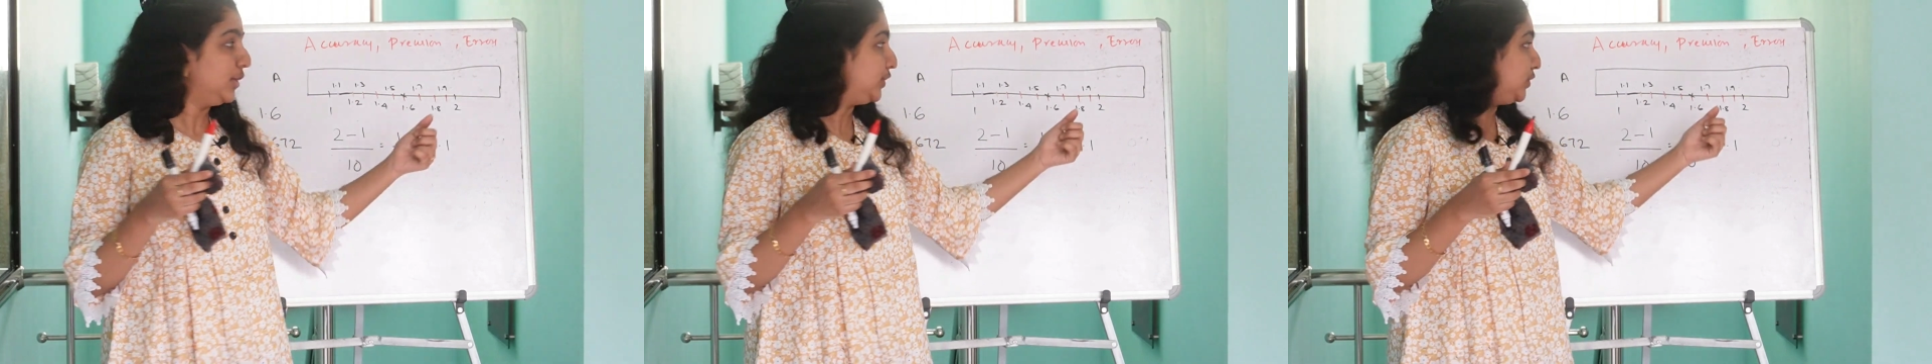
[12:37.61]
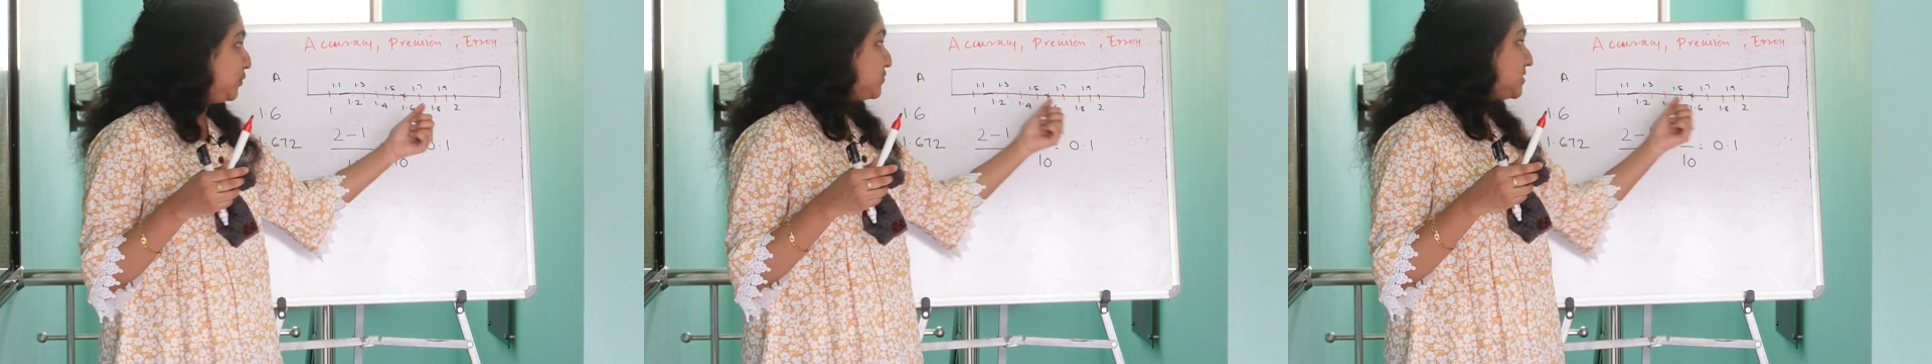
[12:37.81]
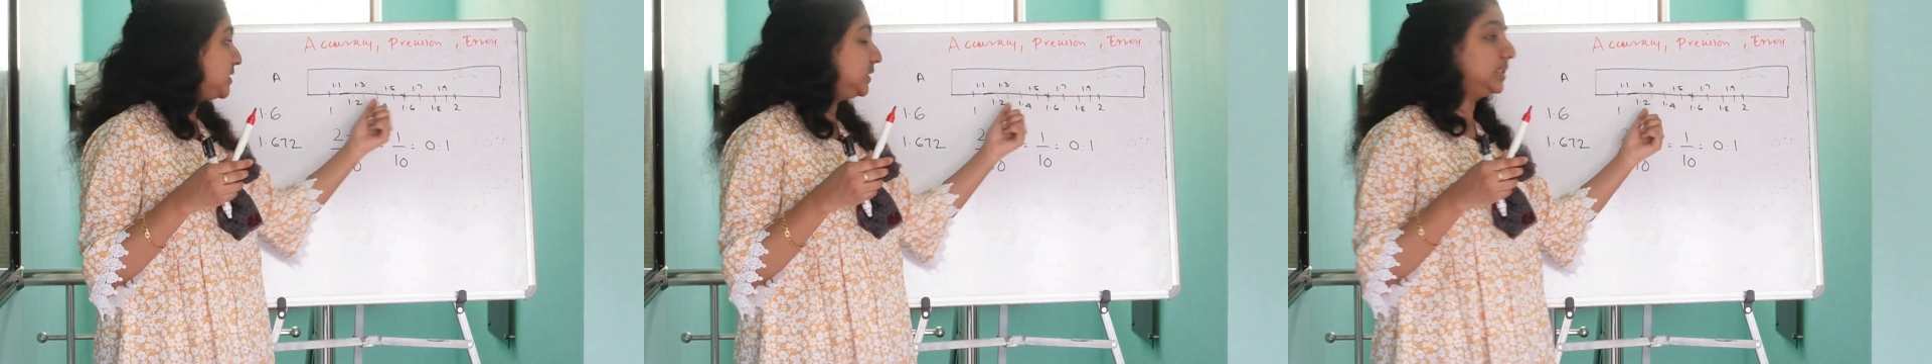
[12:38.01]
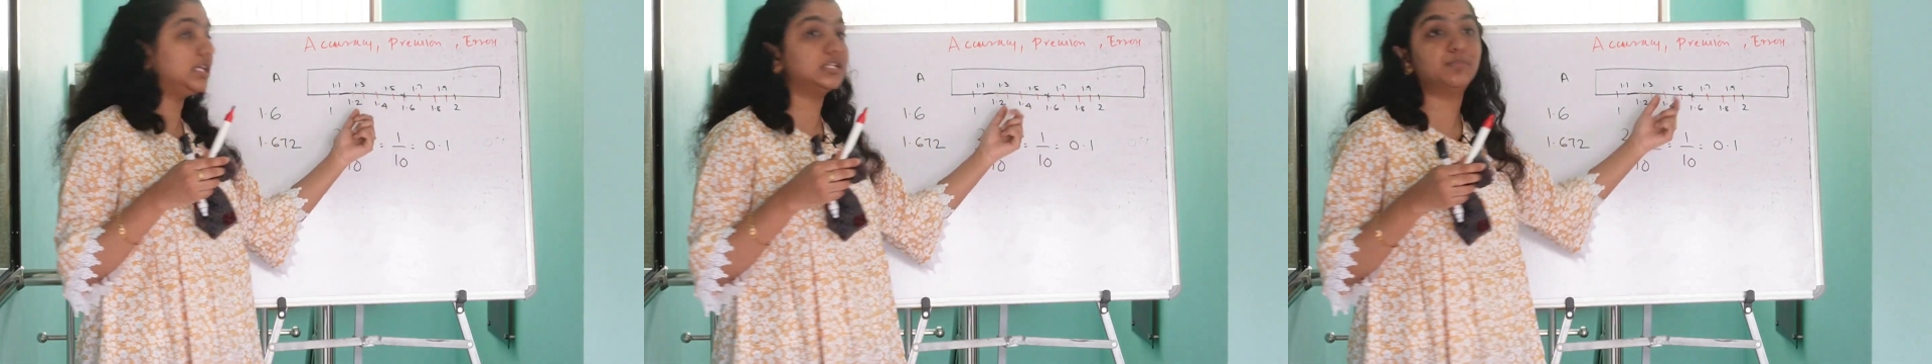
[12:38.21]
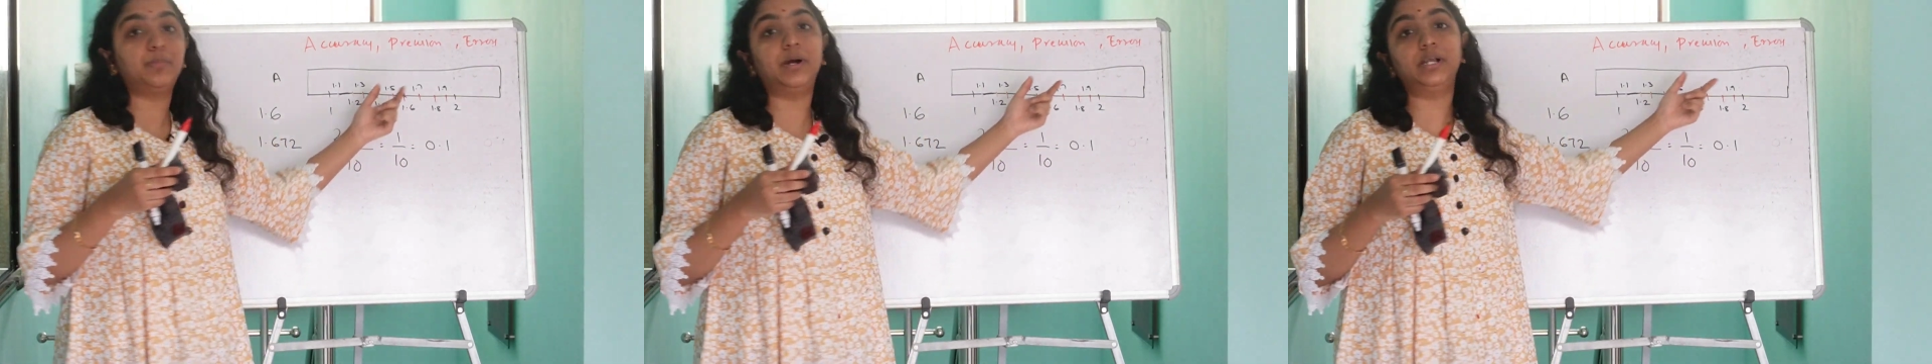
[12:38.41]
using
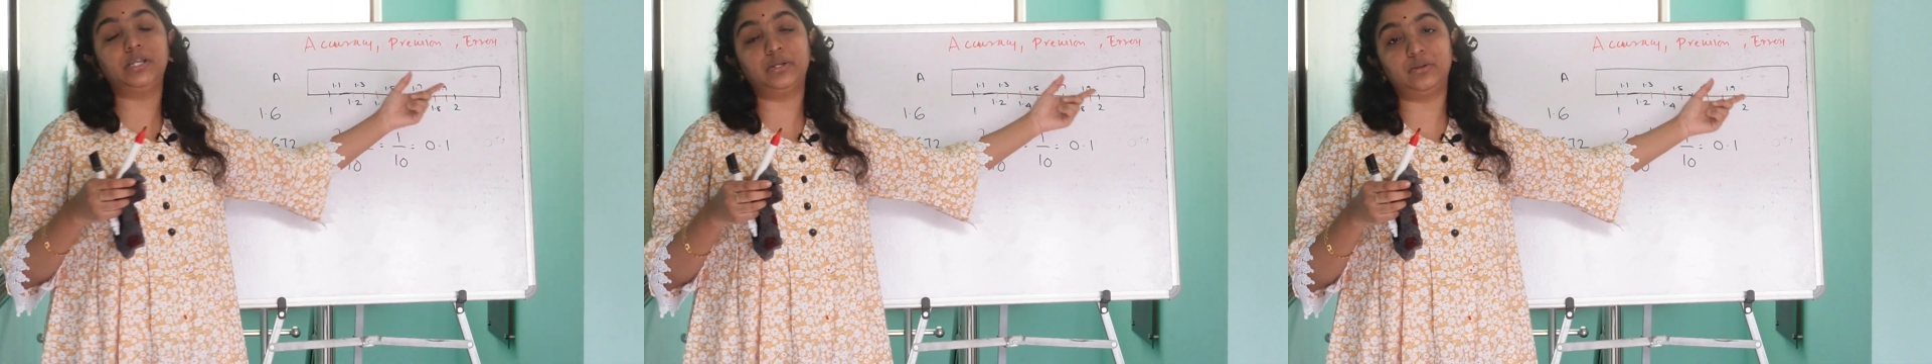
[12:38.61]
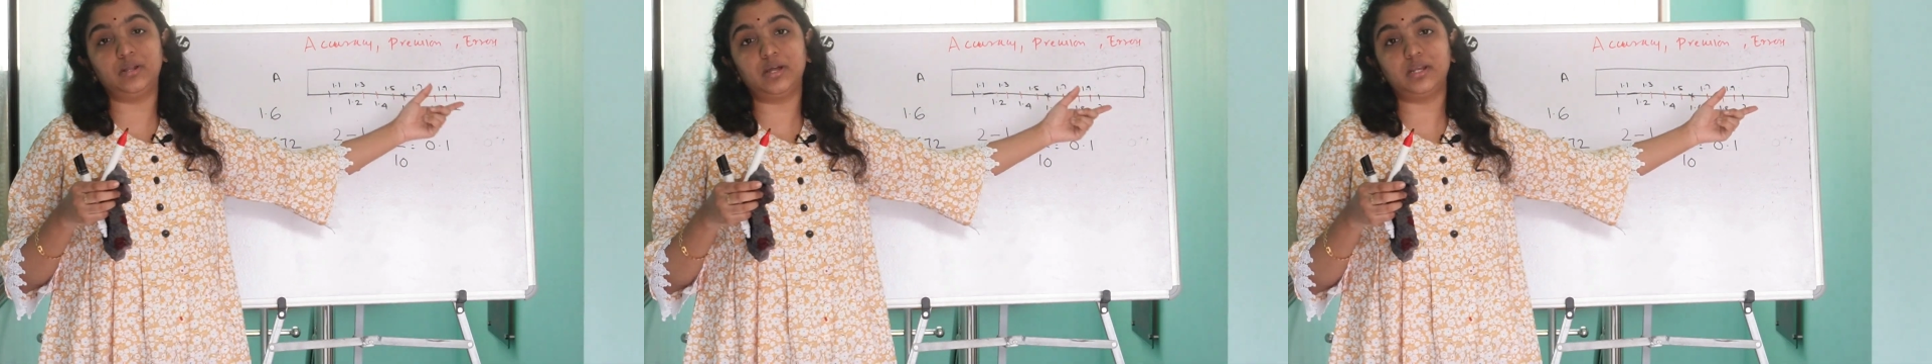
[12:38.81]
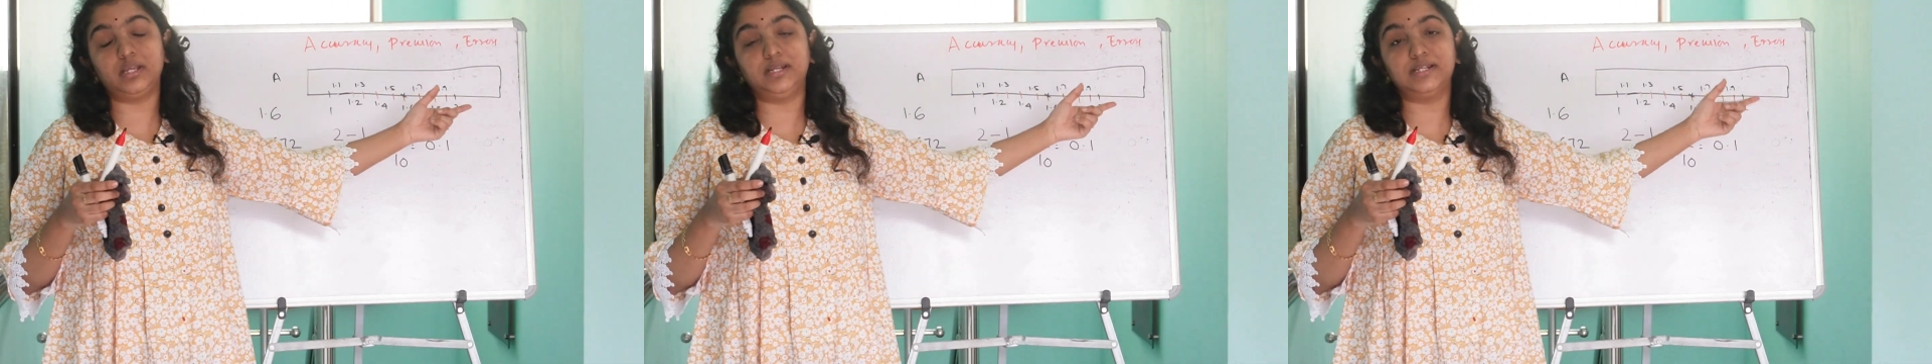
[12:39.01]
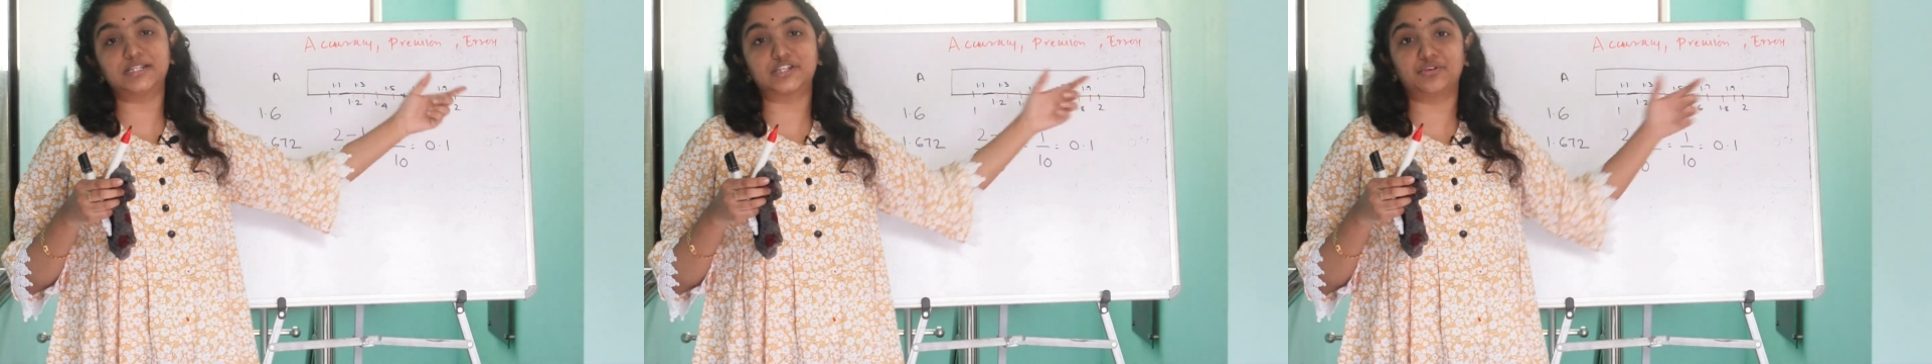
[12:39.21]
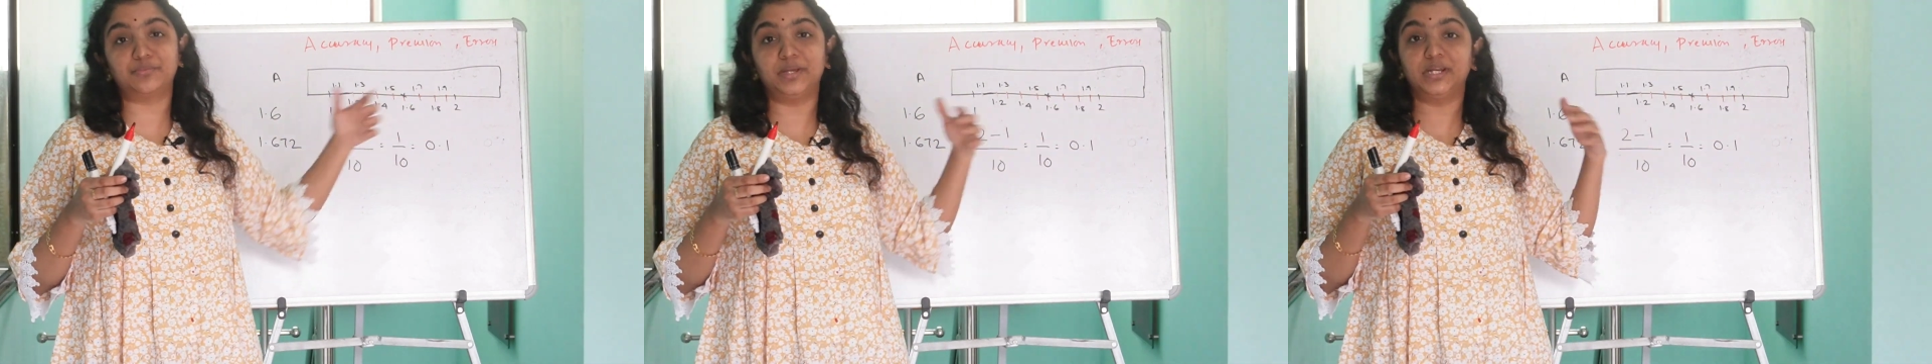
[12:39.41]
this particular
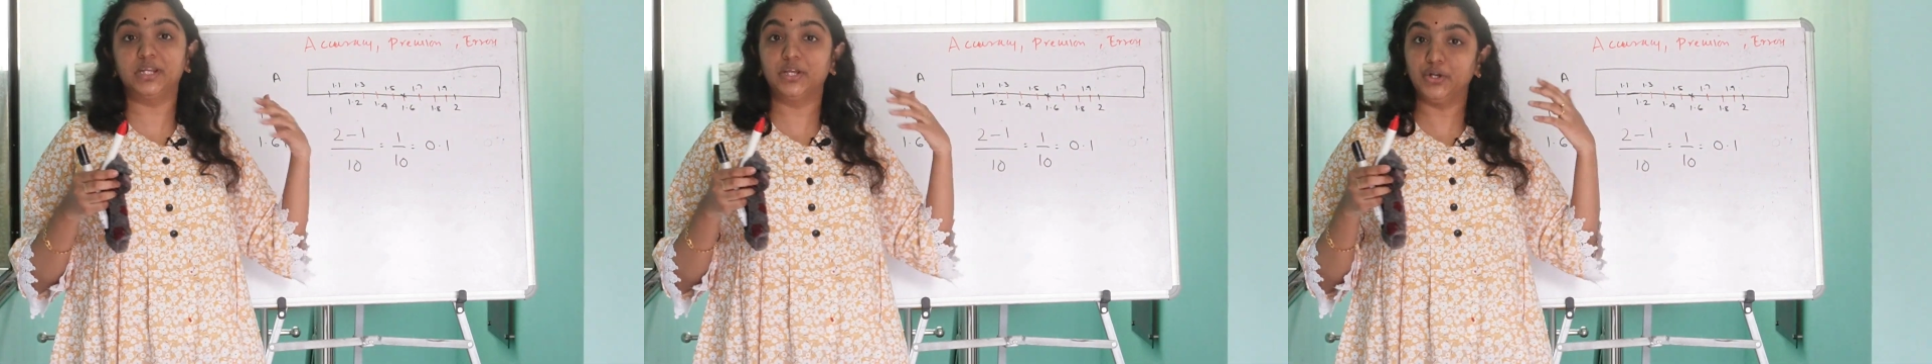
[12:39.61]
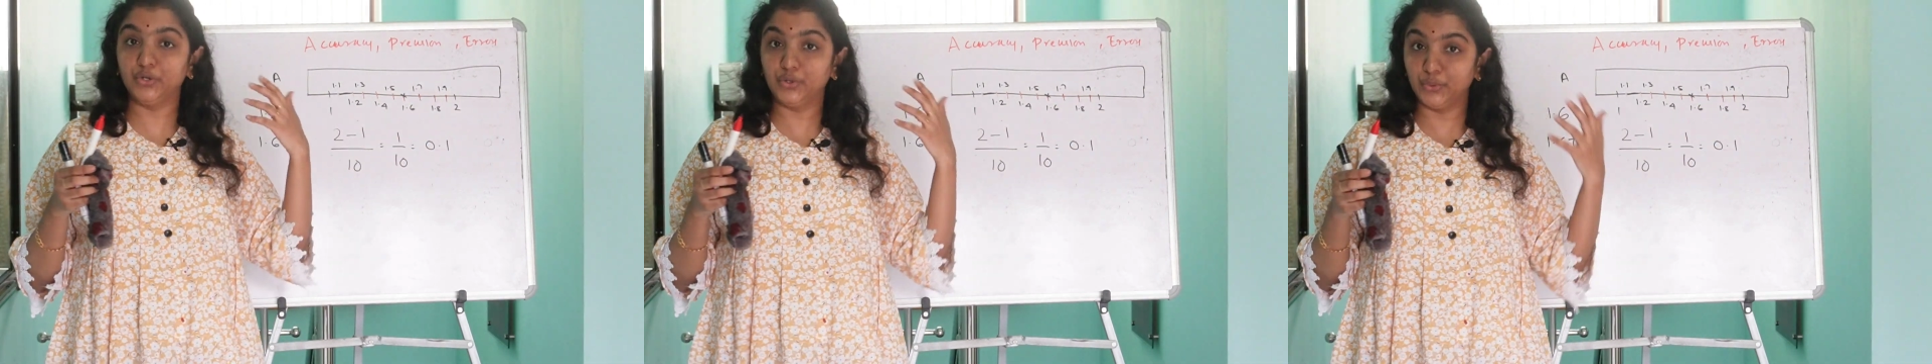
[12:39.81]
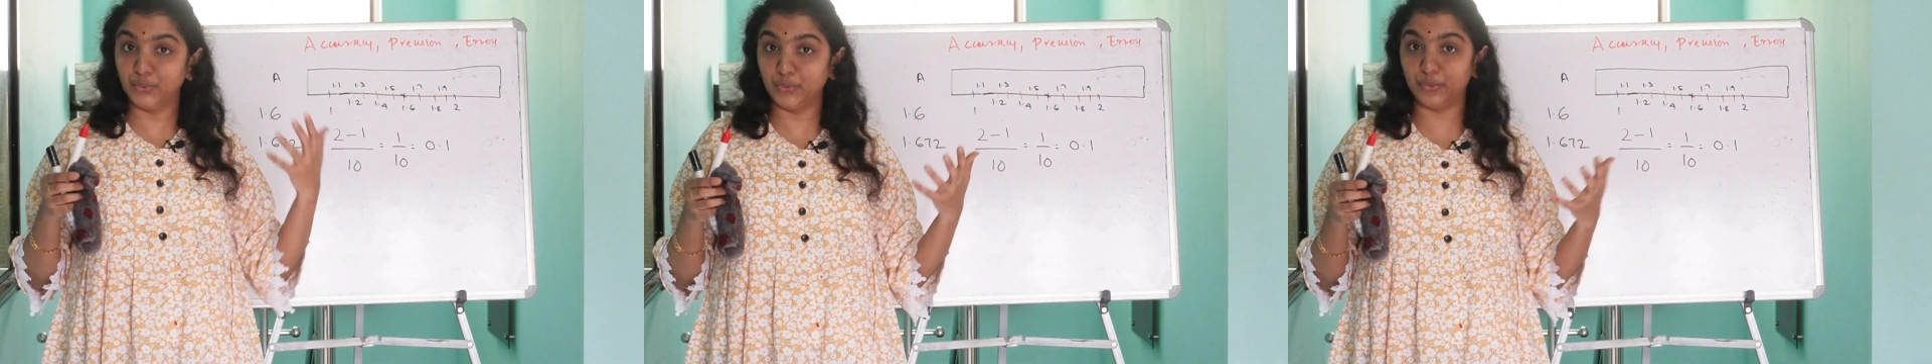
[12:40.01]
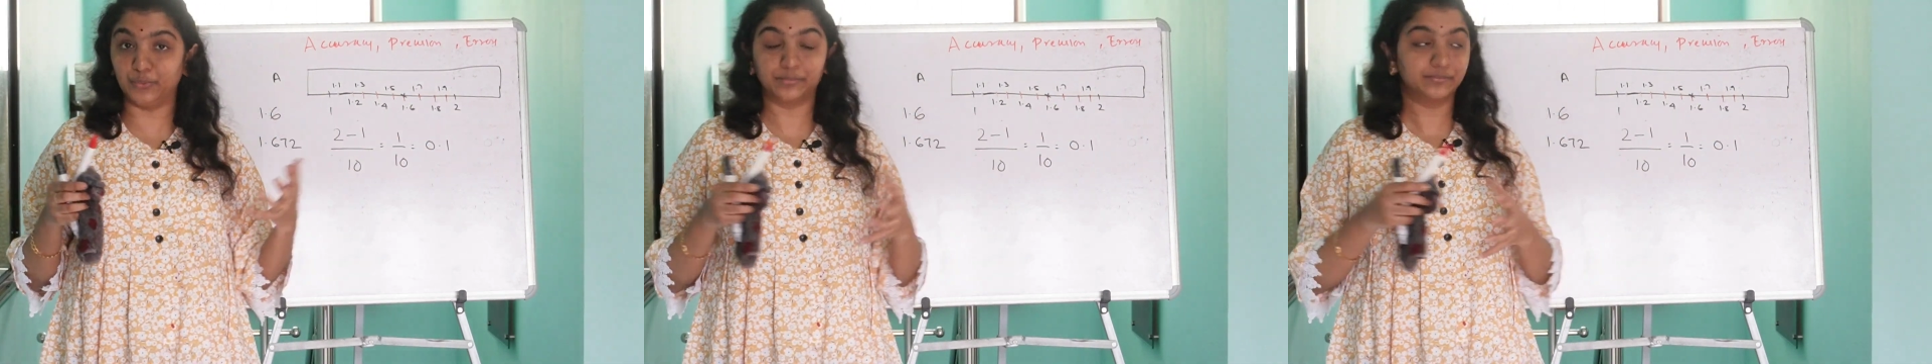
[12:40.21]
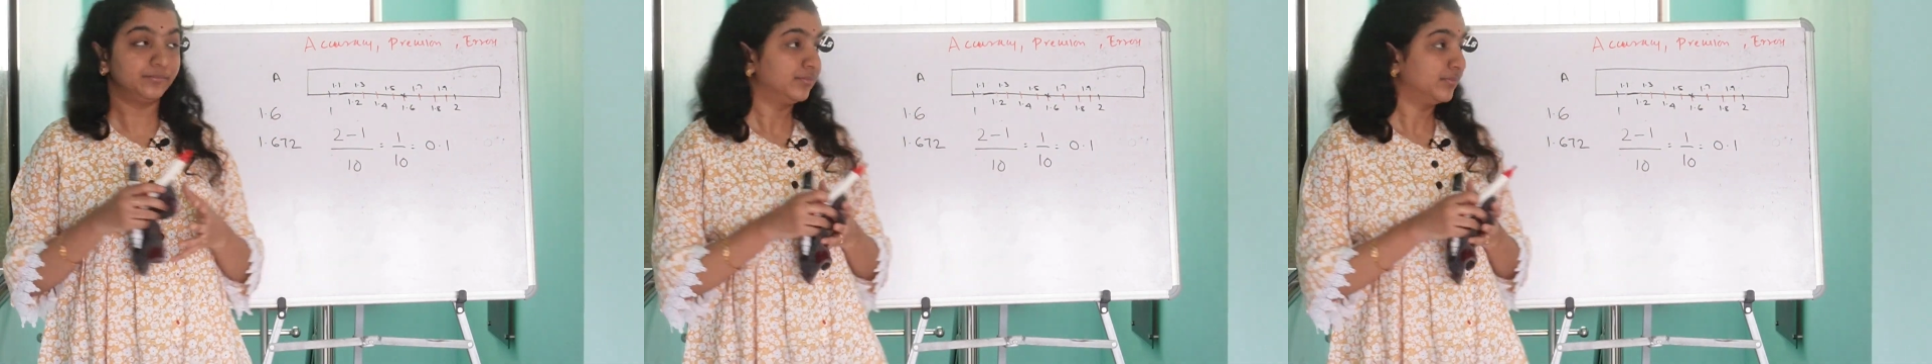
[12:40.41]
instrument? No.